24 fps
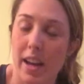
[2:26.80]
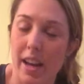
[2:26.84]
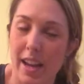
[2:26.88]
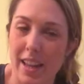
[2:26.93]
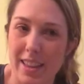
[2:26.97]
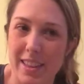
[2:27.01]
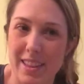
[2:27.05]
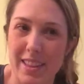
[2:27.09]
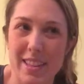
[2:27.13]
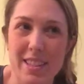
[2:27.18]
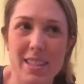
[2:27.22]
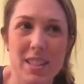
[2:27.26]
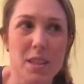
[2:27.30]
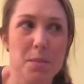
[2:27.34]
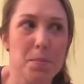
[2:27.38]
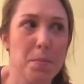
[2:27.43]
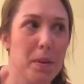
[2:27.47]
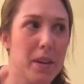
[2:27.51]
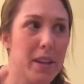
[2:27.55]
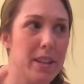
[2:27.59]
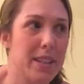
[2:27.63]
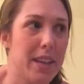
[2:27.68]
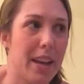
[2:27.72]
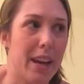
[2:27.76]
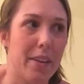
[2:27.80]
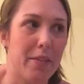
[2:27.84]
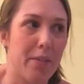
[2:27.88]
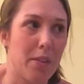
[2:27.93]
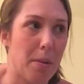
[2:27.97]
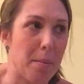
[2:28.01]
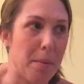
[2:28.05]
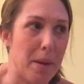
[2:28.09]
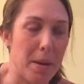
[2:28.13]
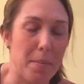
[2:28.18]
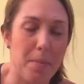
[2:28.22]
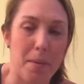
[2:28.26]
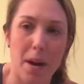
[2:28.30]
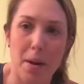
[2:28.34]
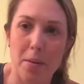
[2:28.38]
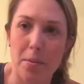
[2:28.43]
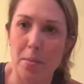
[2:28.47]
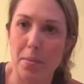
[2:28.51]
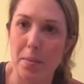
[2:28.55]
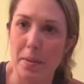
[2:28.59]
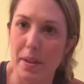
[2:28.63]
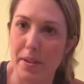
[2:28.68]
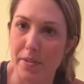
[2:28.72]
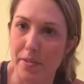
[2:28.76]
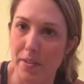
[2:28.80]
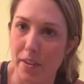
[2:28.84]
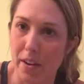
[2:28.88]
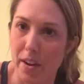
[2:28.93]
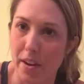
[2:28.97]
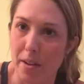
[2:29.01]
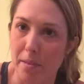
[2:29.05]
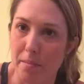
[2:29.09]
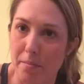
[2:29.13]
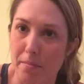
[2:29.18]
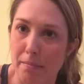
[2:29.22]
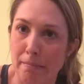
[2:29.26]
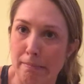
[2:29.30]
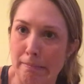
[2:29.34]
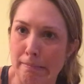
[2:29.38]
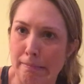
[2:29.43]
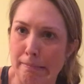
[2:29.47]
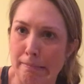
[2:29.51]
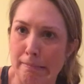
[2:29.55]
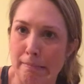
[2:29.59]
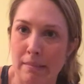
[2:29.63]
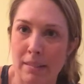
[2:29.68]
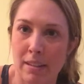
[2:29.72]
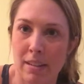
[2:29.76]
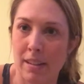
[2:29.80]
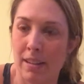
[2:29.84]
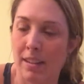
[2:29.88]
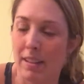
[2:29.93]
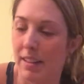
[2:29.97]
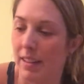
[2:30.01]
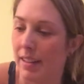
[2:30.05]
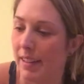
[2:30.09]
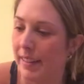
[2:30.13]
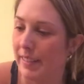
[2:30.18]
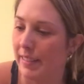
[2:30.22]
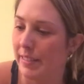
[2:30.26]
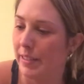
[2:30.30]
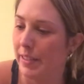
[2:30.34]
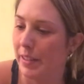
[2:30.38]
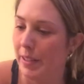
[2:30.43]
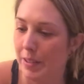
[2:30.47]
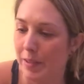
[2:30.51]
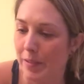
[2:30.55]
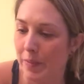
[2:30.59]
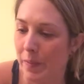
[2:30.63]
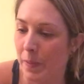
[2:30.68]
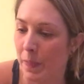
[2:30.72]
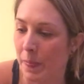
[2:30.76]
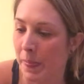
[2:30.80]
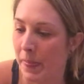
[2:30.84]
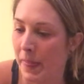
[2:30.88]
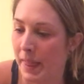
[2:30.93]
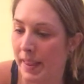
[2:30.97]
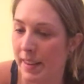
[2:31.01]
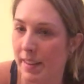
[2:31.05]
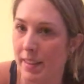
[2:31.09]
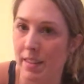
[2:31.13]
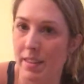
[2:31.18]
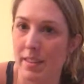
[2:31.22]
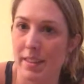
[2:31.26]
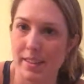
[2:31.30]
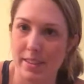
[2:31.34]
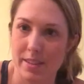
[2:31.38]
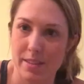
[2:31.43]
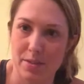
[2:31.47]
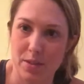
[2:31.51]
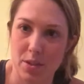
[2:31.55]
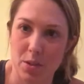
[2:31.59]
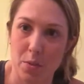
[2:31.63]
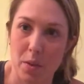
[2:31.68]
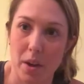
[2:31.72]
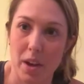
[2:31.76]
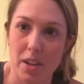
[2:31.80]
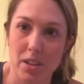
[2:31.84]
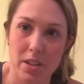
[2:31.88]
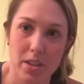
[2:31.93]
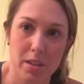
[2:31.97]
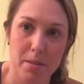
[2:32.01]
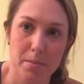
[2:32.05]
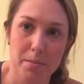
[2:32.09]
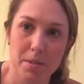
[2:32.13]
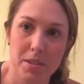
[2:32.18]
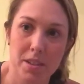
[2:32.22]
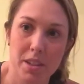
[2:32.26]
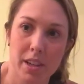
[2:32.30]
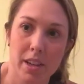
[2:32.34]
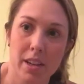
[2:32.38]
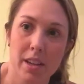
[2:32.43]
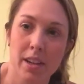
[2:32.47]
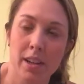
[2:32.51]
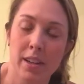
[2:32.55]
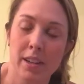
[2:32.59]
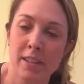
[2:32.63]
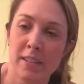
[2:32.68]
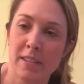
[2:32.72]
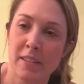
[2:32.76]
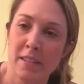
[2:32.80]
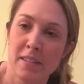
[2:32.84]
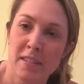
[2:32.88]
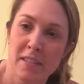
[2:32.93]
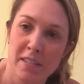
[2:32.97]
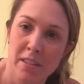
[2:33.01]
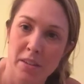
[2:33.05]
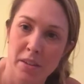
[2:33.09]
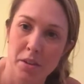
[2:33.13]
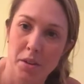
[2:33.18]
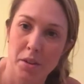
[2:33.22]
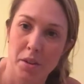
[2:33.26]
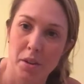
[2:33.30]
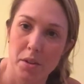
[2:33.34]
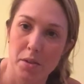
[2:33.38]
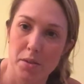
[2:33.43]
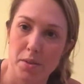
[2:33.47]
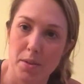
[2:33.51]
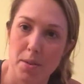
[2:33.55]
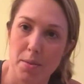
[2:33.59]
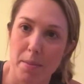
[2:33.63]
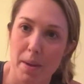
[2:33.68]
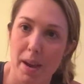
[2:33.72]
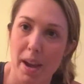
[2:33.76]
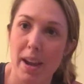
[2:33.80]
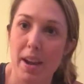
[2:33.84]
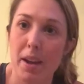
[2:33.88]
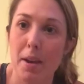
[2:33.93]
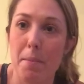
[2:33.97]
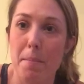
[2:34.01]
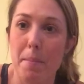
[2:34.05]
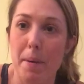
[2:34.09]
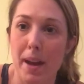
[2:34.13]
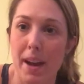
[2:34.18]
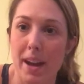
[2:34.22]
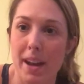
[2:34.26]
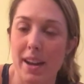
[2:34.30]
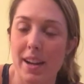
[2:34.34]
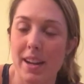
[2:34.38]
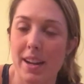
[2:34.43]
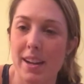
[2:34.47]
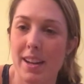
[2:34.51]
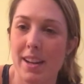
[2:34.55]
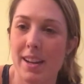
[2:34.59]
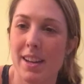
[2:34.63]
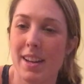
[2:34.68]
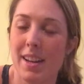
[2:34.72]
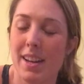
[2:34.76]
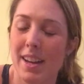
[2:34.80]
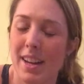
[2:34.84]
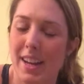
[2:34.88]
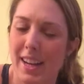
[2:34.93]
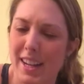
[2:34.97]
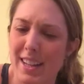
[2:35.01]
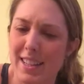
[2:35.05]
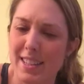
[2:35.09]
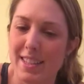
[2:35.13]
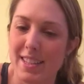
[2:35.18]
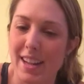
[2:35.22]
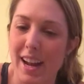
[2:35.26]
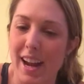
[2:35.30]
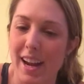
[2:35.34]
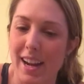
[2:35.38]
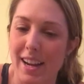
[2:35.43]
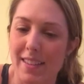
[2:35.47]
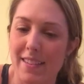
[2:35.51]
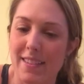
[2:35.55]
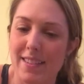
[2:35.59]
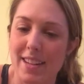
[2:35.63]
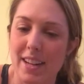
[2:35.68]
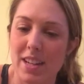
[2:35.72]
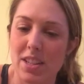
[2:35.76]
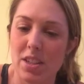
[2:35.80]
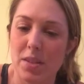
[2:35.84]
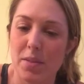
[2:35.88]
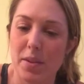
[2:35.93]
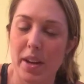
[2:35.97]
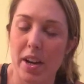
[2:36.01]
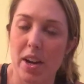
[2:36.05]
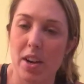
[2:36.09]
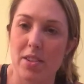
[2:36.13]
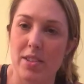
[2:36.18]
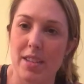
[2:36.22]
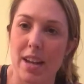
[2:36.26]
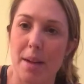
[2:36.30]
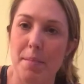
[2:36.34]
And this is pretty tight for me, probably from, I don't know, lots of squat jumps. Who knows with me? But it's tight, and this actually really hurts.